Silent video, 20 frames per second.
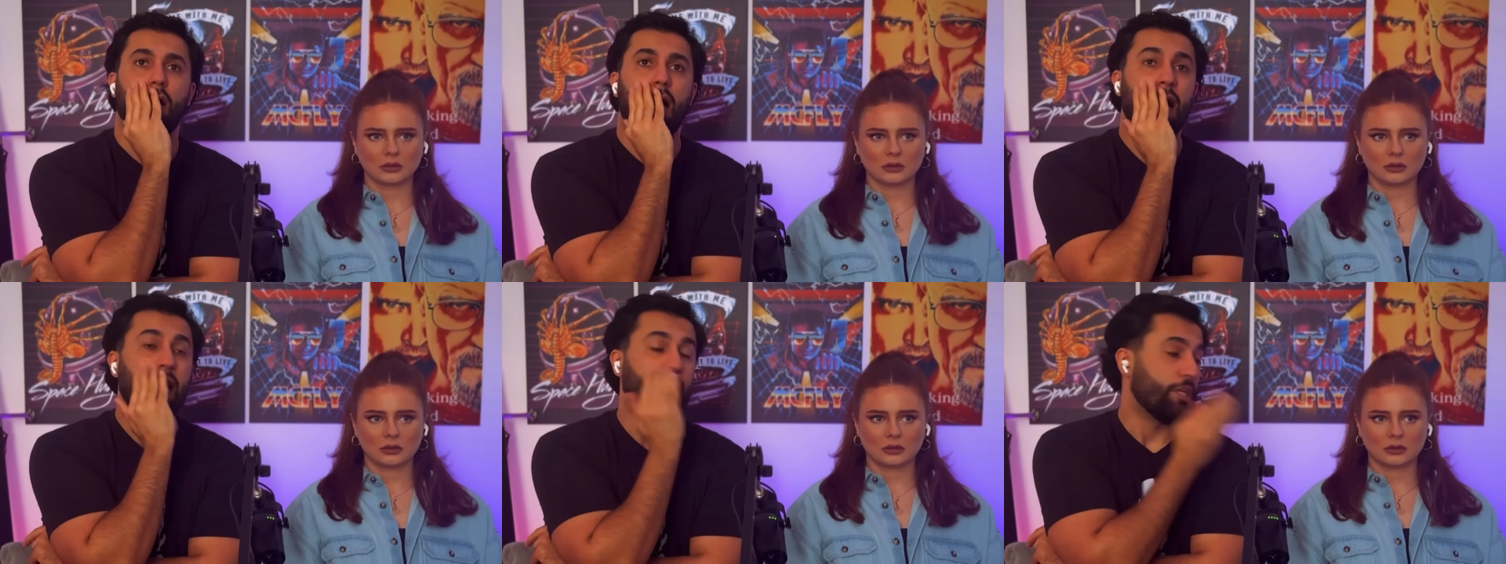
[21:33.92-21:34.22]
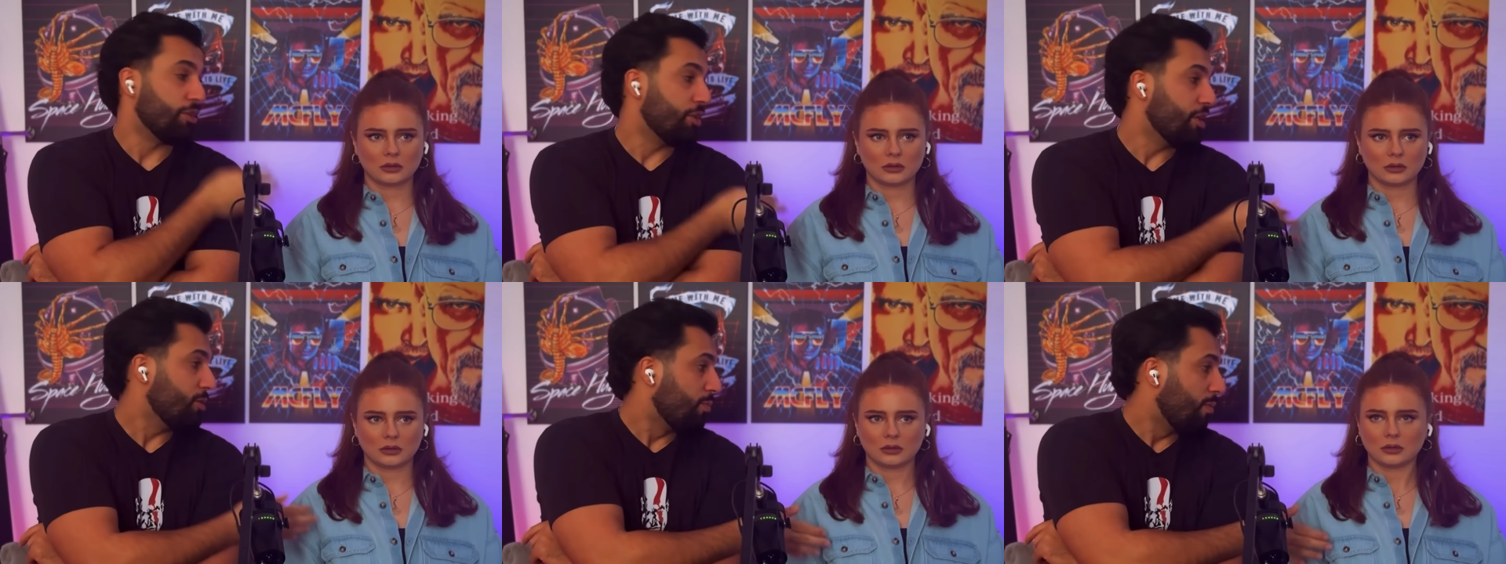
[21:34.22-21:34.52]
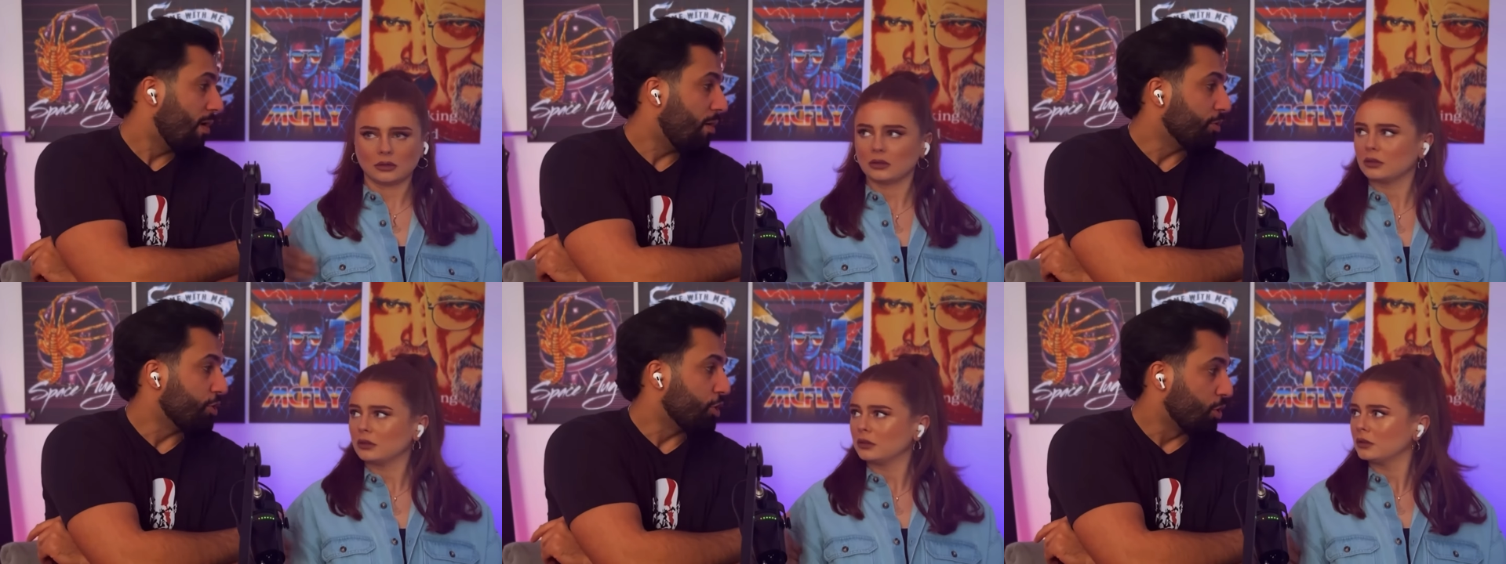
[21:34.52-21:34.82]
Speaker 1: Hey, you did
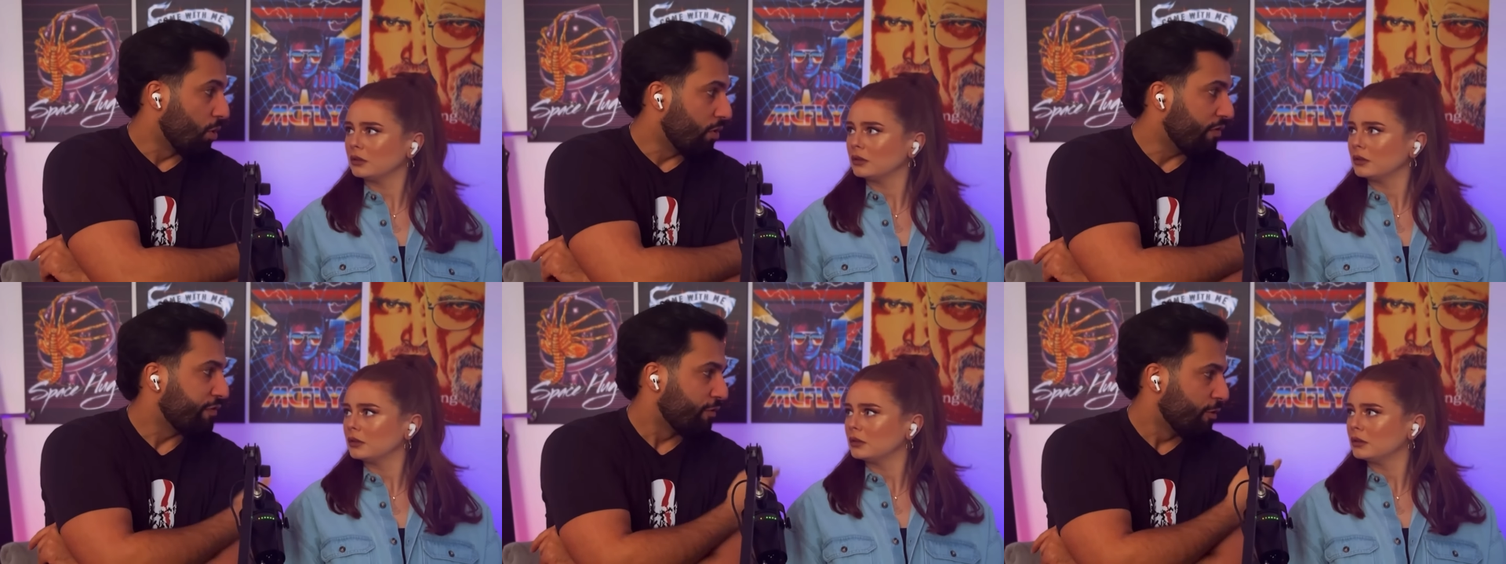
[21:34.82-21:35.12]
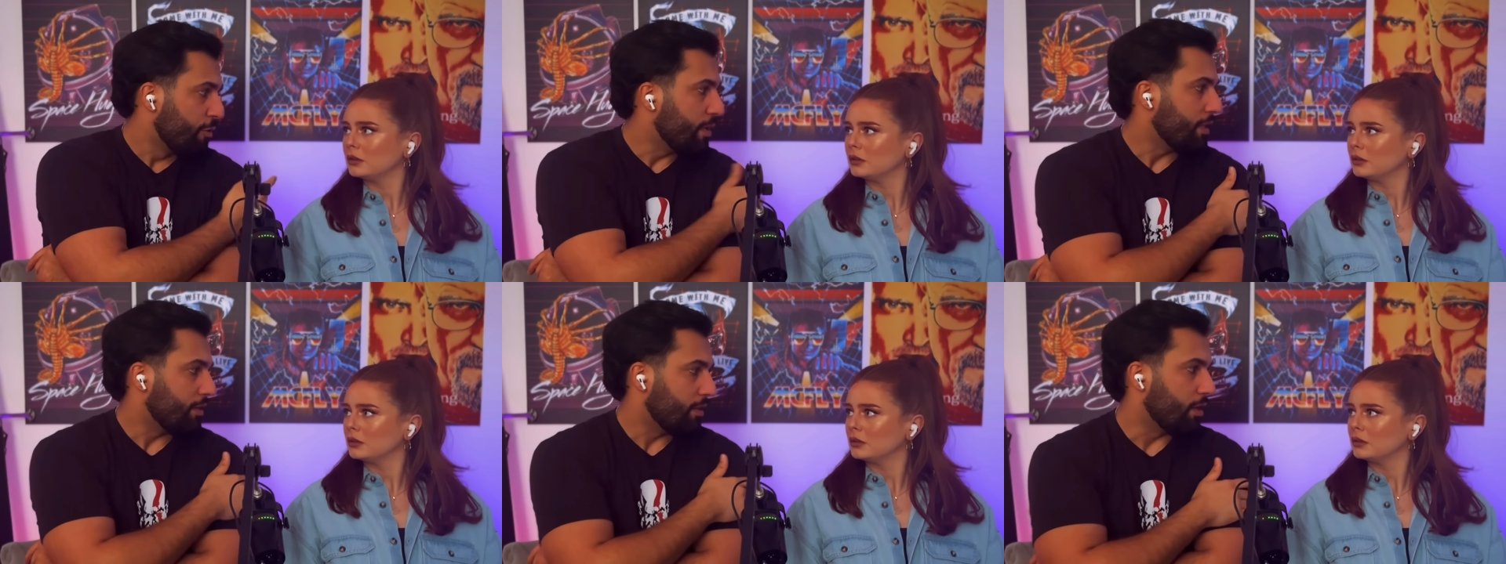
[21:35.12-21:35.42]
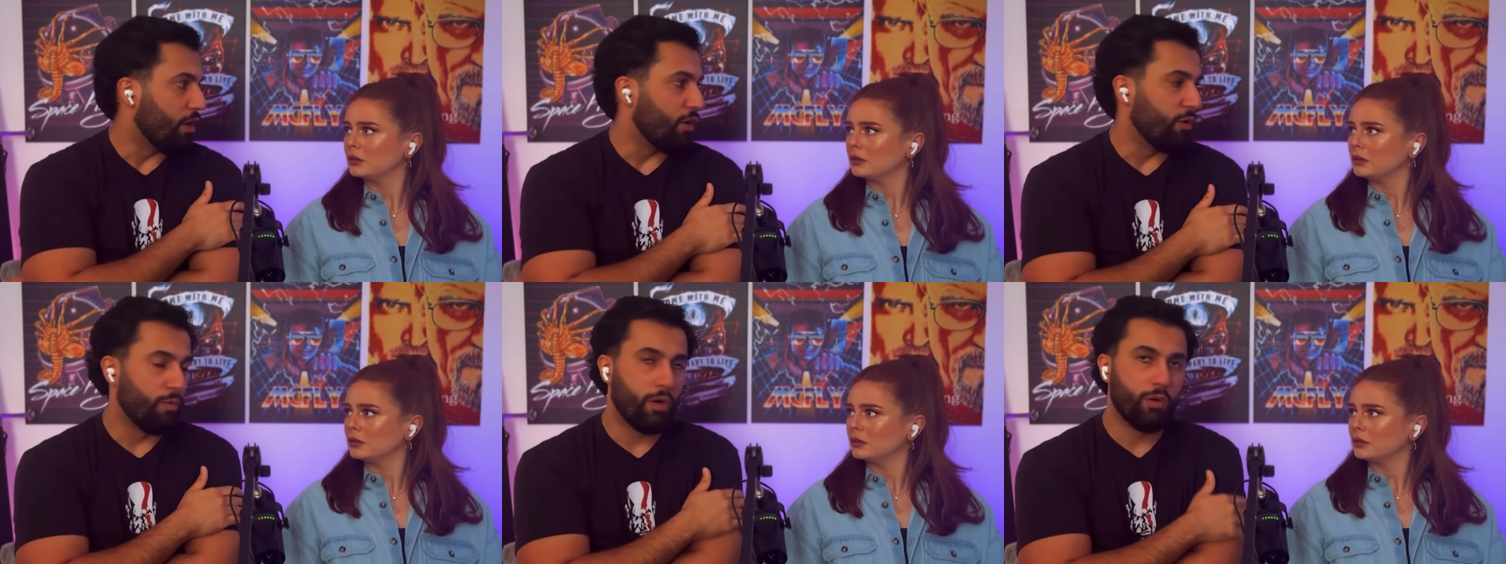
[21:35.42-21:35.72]
well. You got through it,
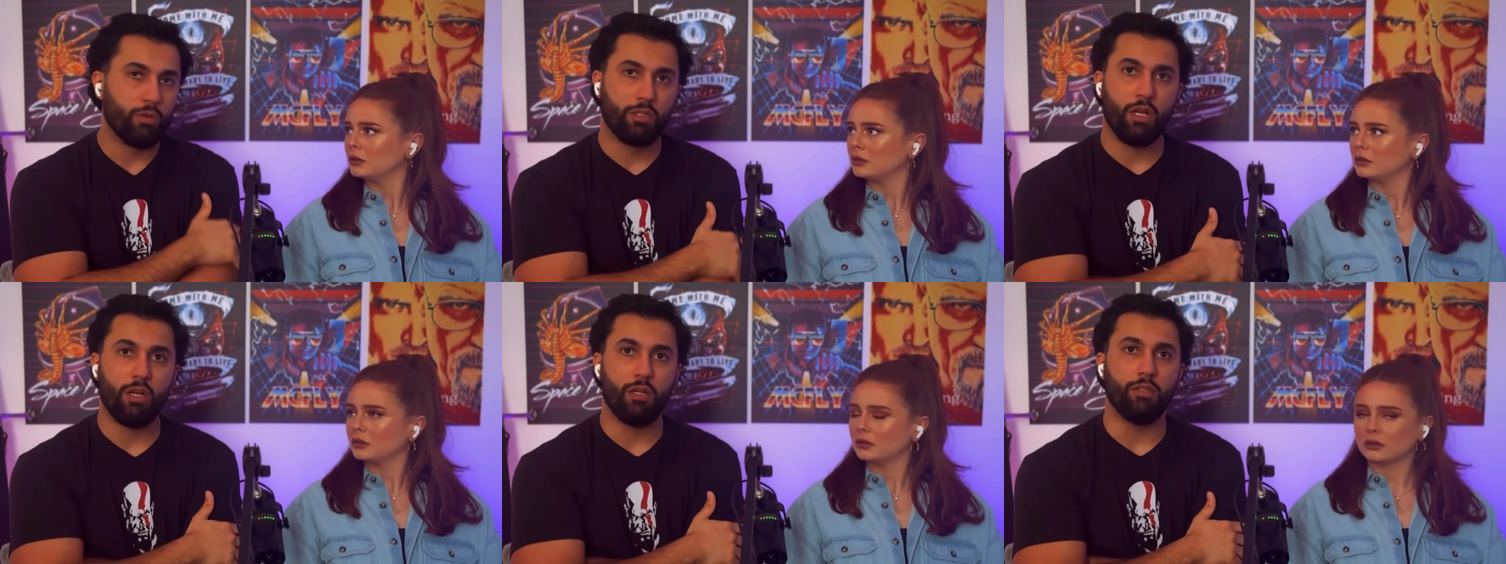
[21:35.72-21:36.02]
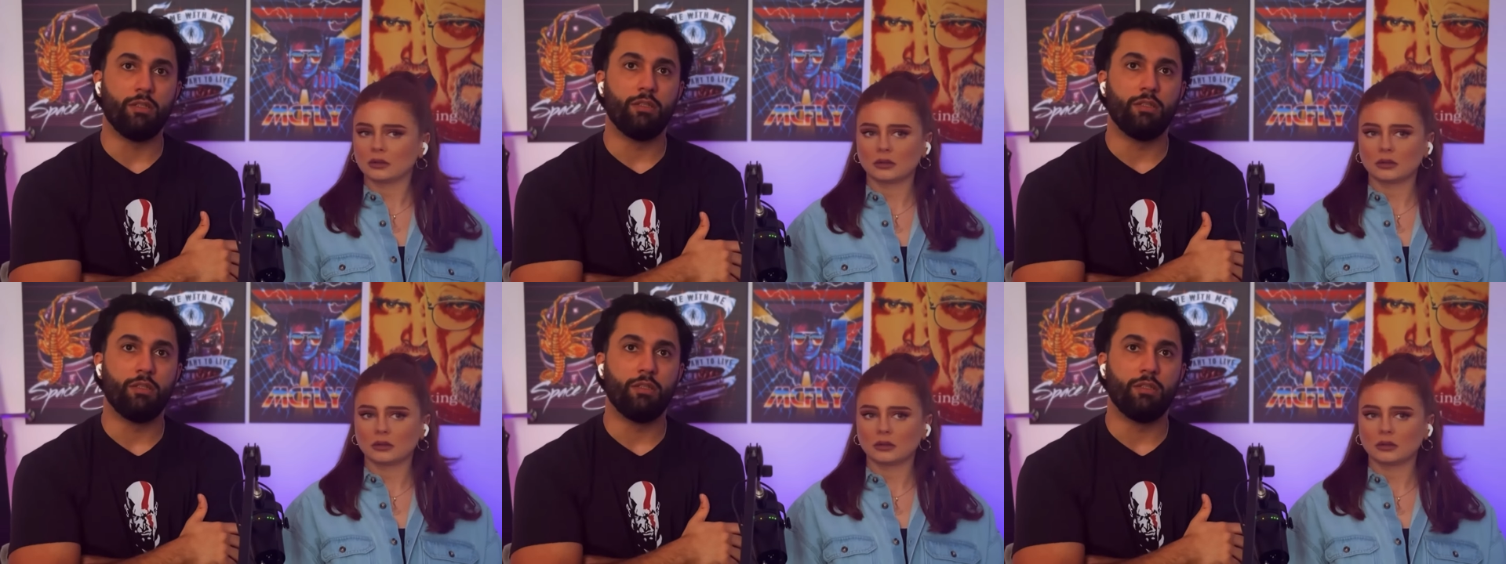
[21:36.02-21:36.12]
though. Well done.